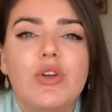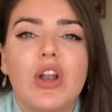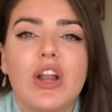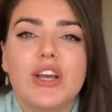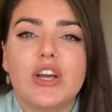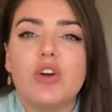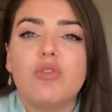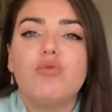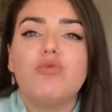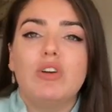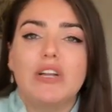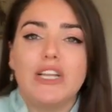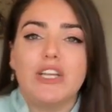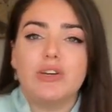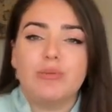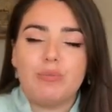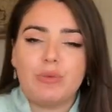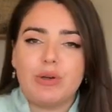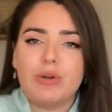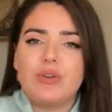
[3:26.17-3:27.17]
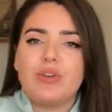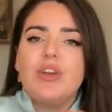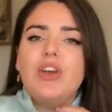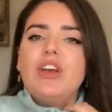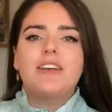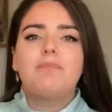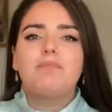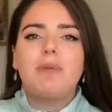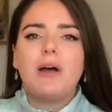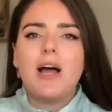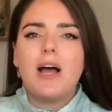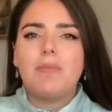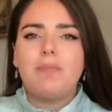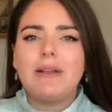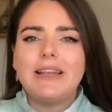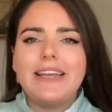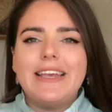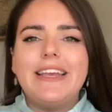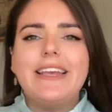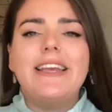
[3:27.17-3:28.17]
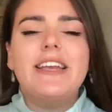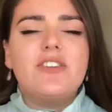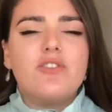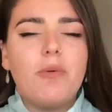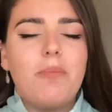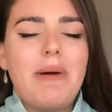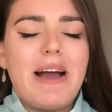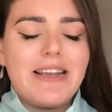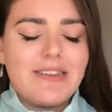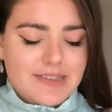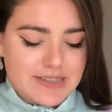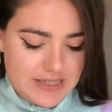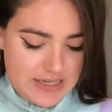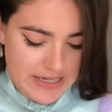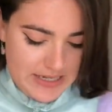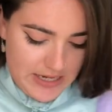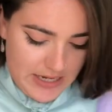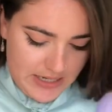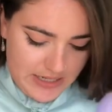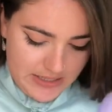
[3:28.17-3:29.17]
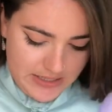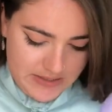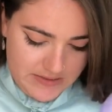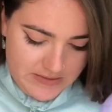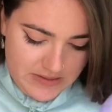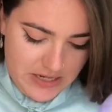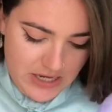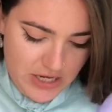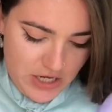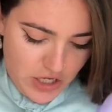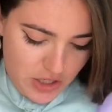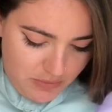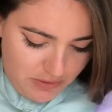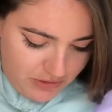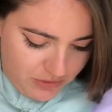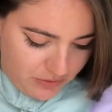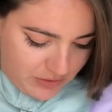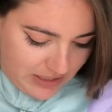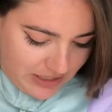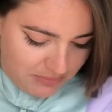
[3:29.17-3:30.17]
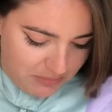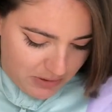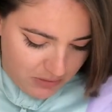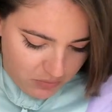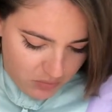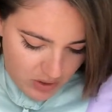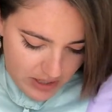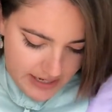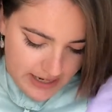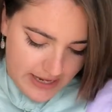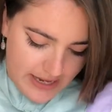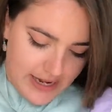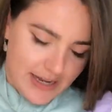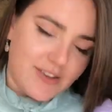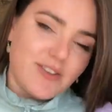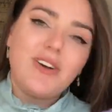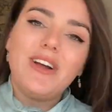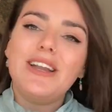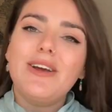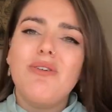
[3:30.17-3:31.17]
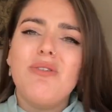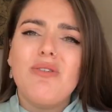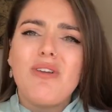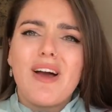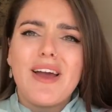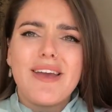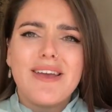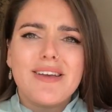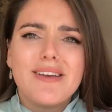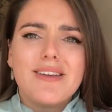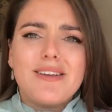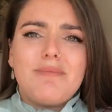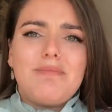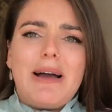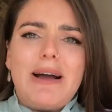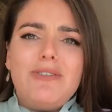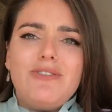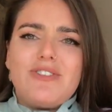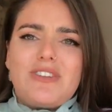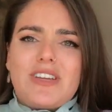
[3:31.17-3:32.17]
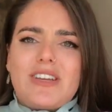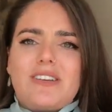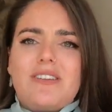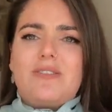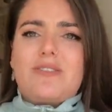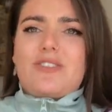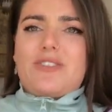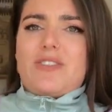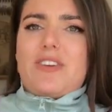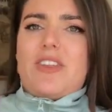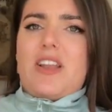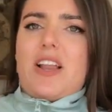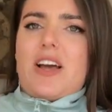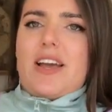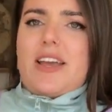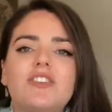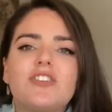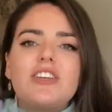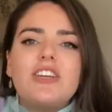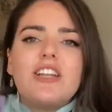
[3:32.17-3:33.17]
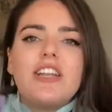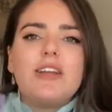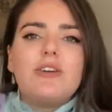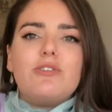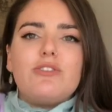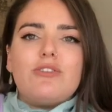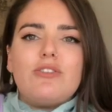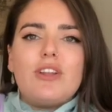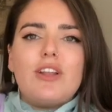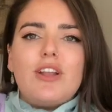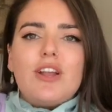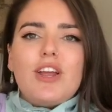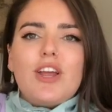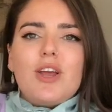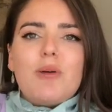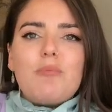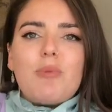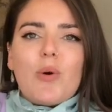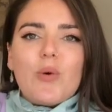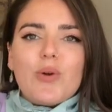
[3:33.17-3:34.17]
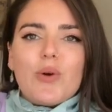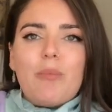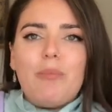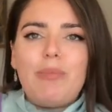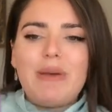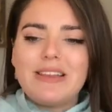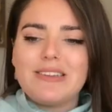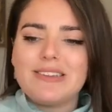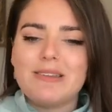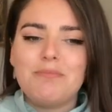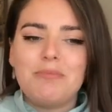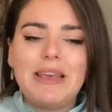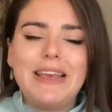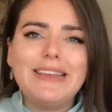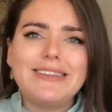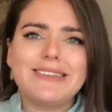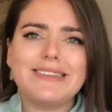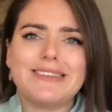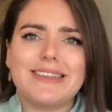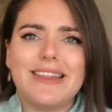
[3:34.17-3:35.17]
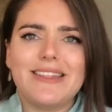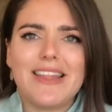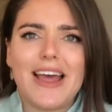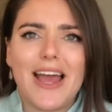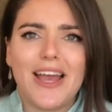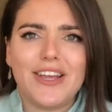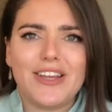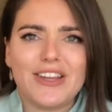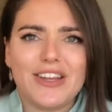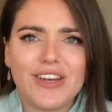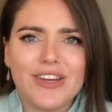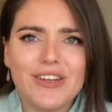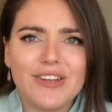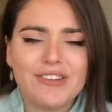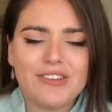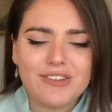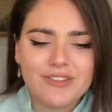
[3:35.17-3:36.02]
Like a really good mood. Purpley, sort of pastely colours, a bit green, a bit of white. It's got a little like pouch thing. Oh, sorry, the light. Take a little, put your bits and pieces in there, you know?